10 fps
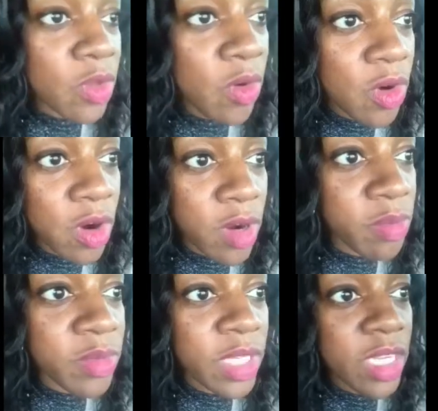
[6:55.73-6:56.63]
or
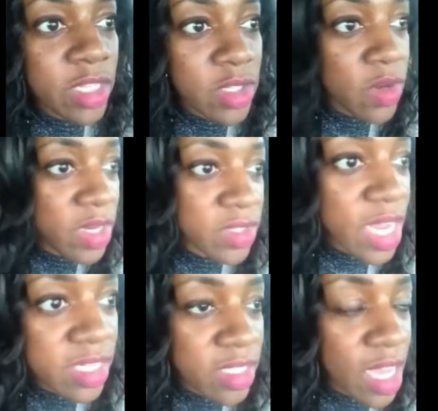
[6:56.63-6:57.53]
getting a
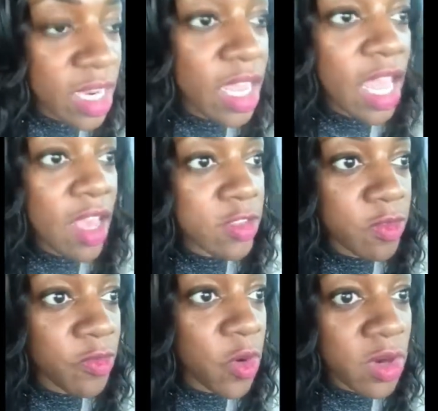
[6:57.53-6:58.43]
$200,000 house
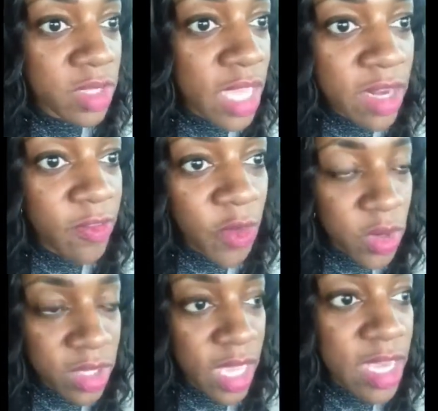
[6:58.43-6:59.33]
for
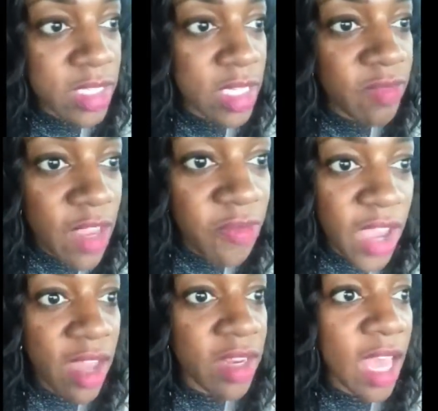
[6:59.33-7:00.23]
$40,000, if they
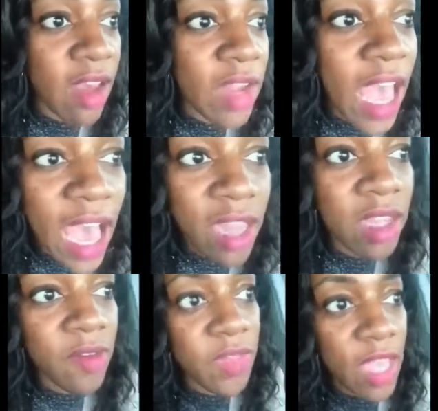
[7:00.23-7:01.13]
find out
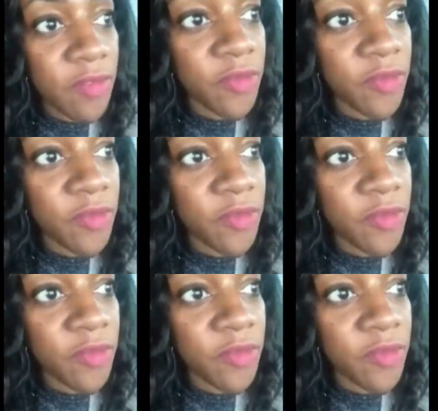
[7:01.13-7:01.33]
of that